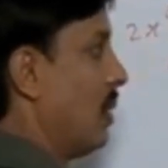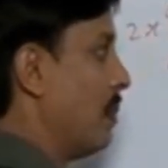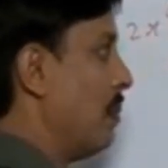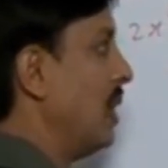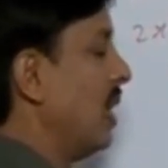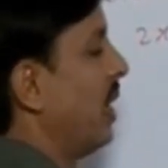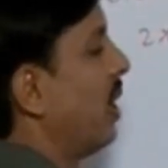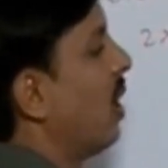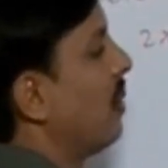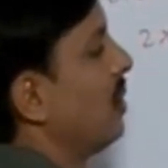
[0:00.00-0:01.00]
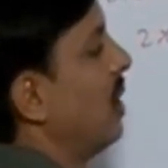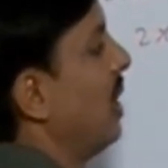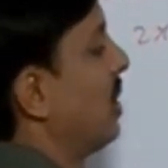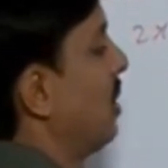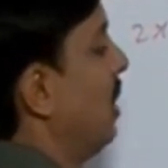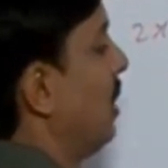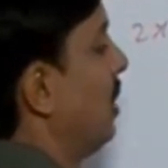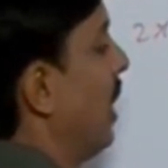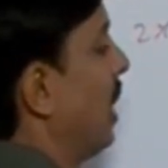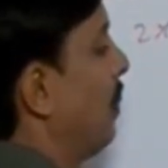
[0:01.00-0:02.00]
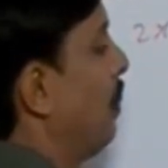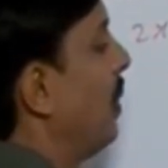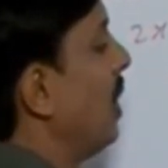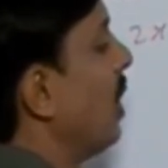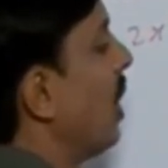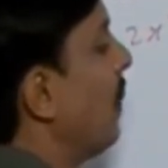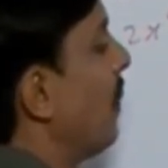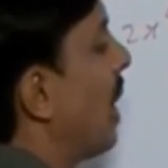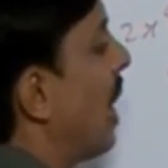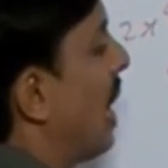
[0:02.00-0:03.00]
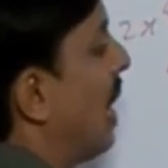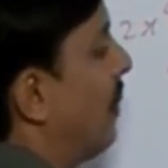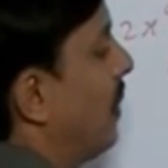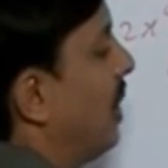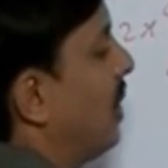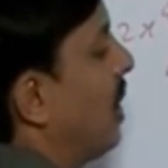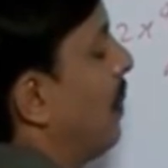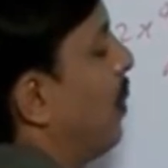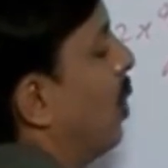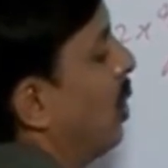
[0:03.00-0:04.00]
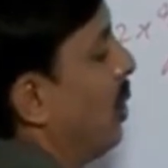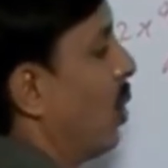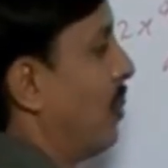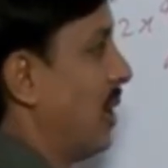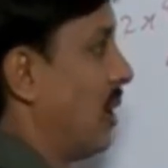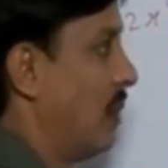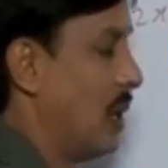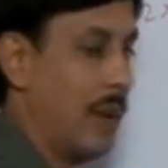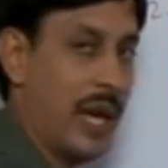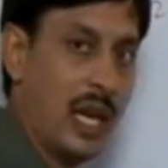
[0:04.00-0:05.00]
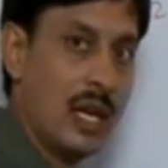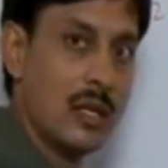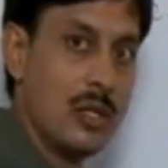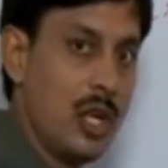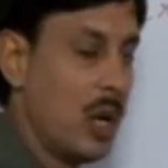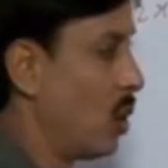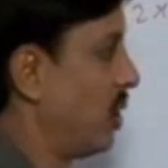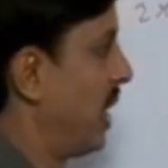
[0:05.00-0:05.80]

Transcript: Meaning of this that p of half in the polynomial will be 0.